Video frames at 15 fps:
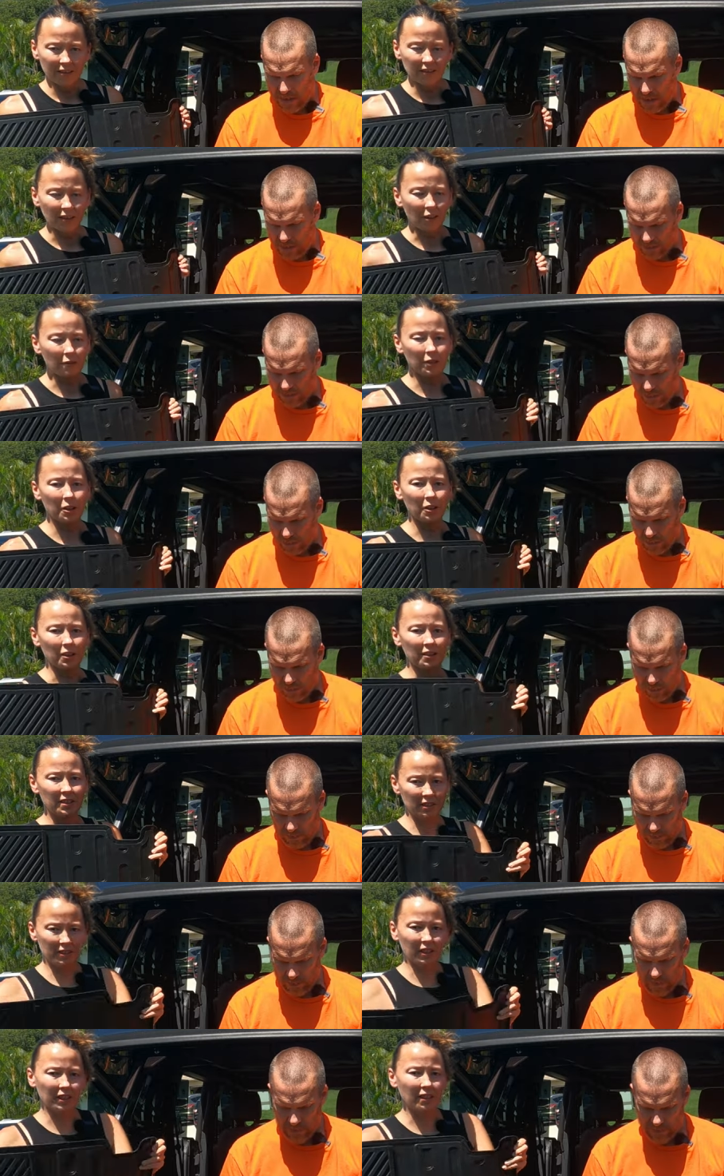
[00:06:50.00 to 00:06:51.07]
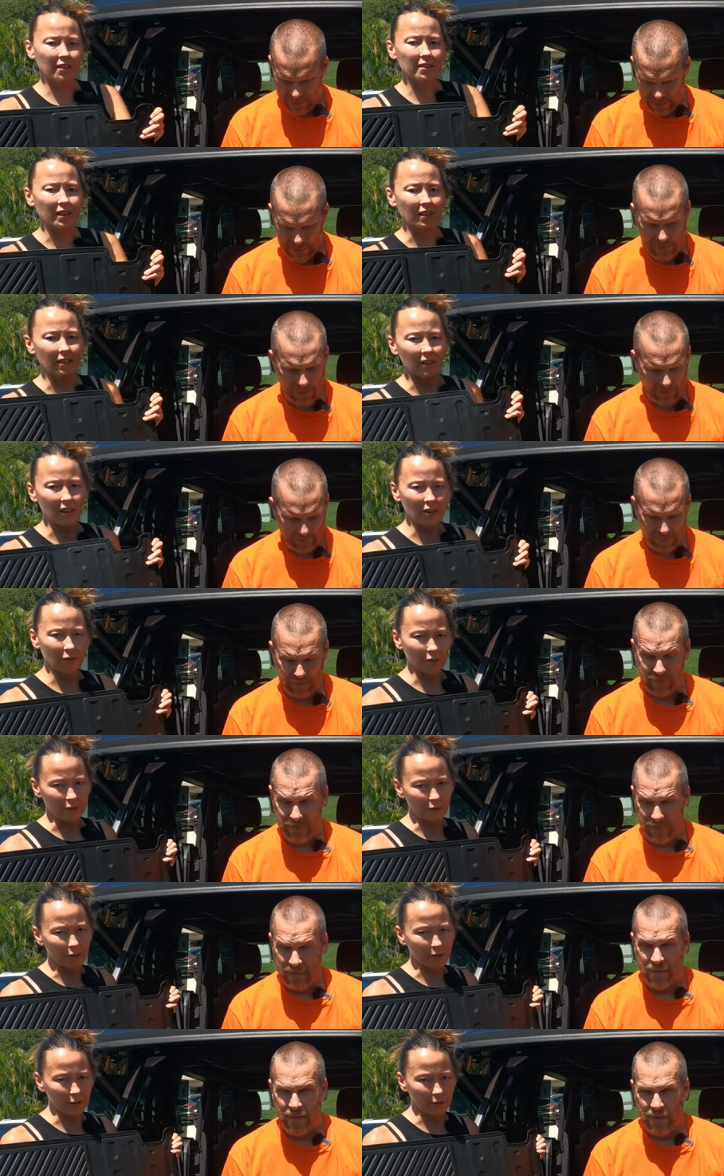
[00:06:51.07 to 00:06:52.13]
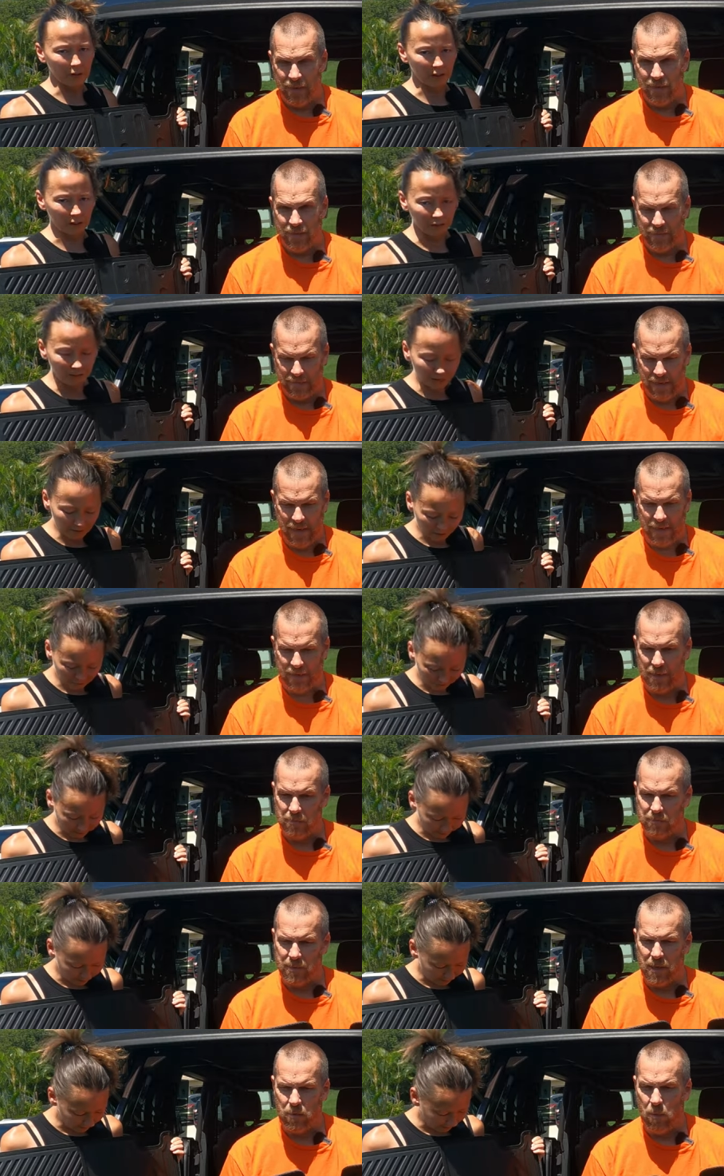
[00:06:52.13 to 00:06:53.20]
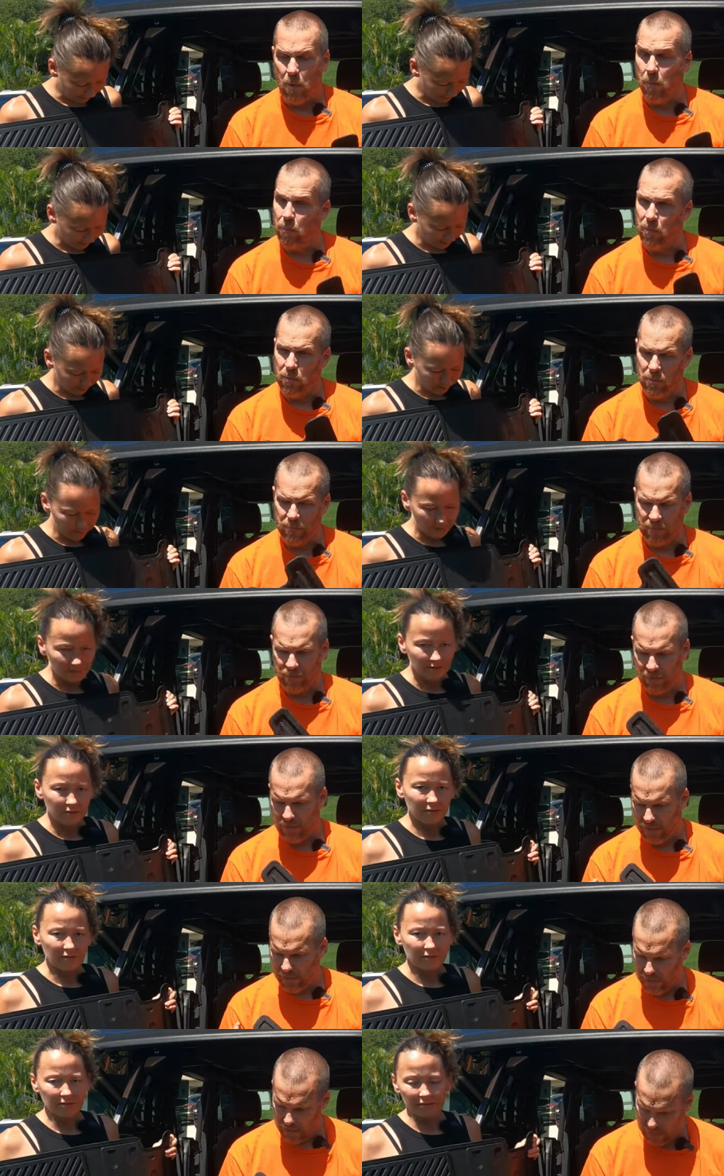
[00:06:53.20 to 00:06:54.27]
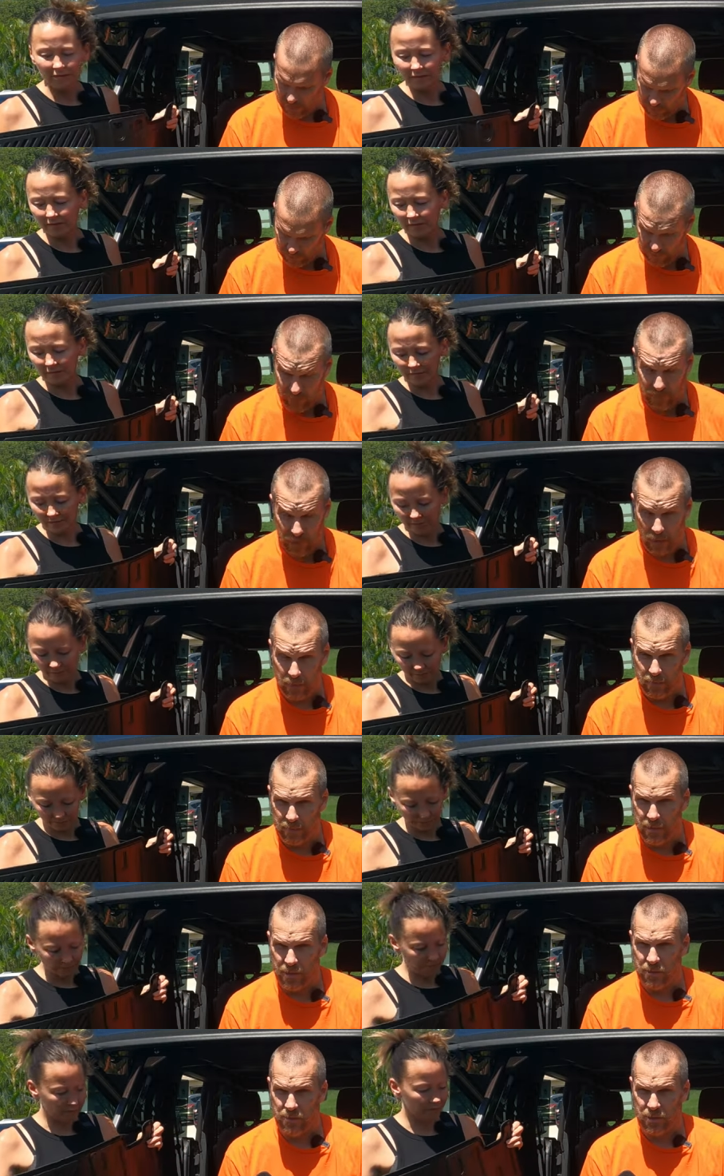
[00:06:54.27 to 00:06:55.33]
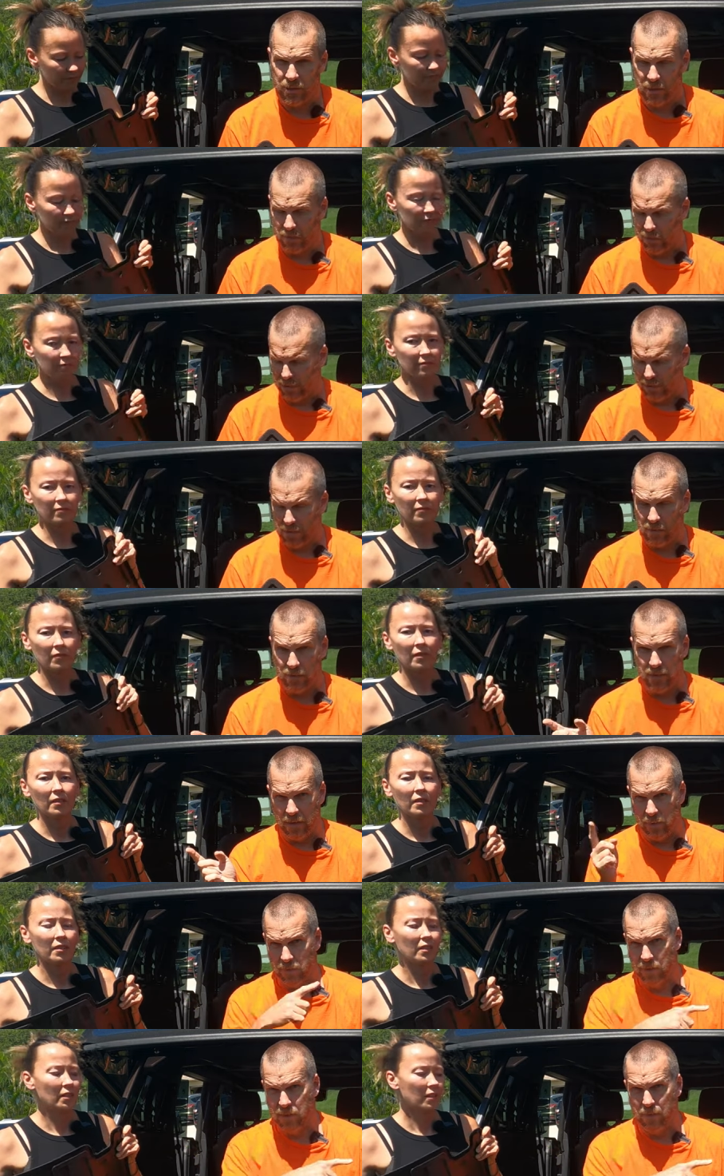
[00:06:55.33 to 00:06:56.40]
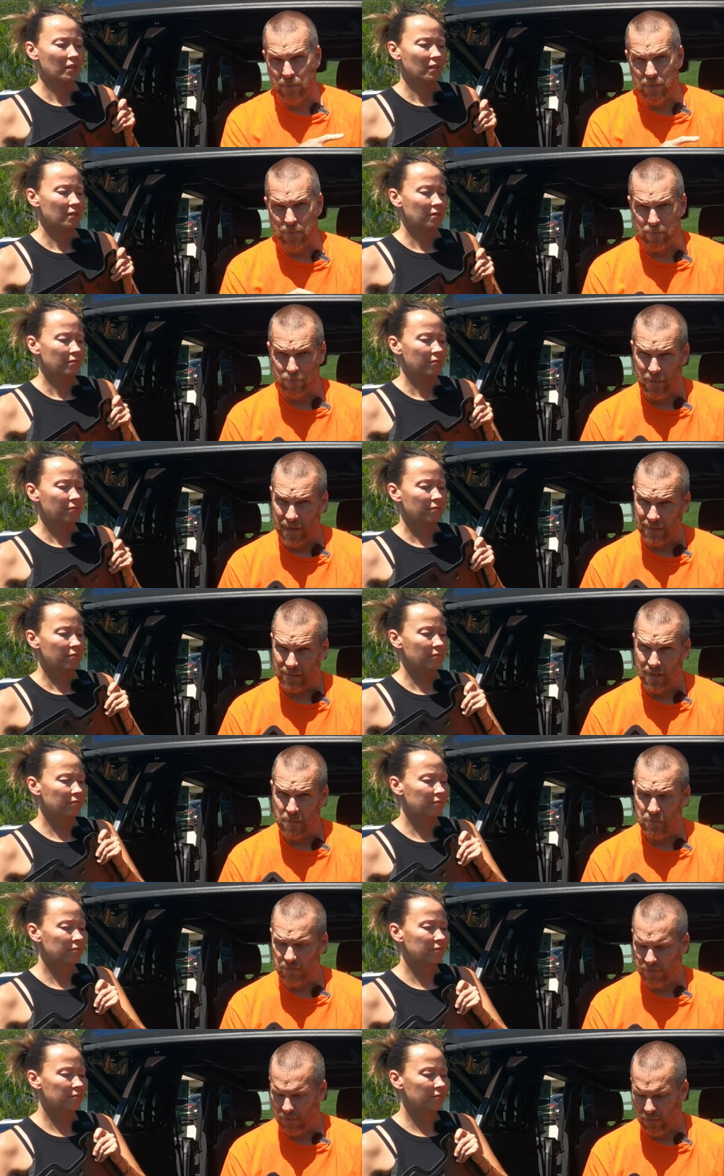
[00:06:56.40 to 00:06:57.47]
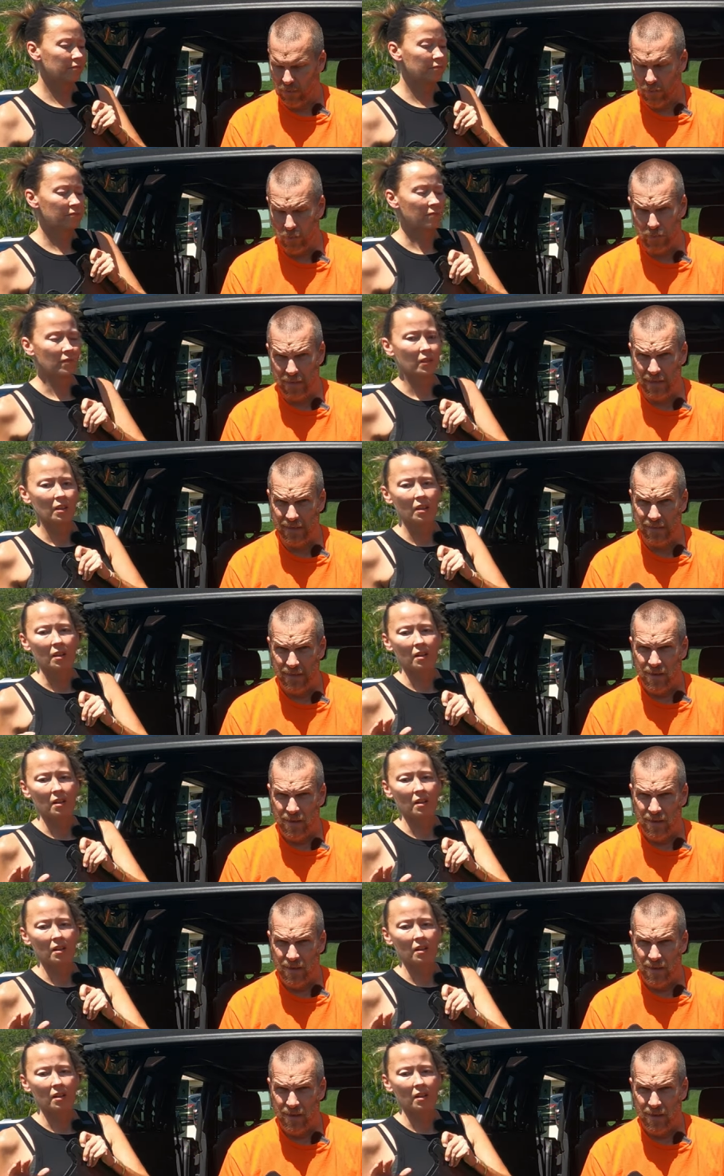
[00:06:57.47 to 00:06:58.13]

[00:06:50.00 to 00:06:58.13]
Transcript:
Speaker 1: That so stick it on there. They don't go anywhere.
Speaker 2: Yeah, they, they won't move. Um, they, they do stick pretty good. They were in the Black Diamond for a little bit.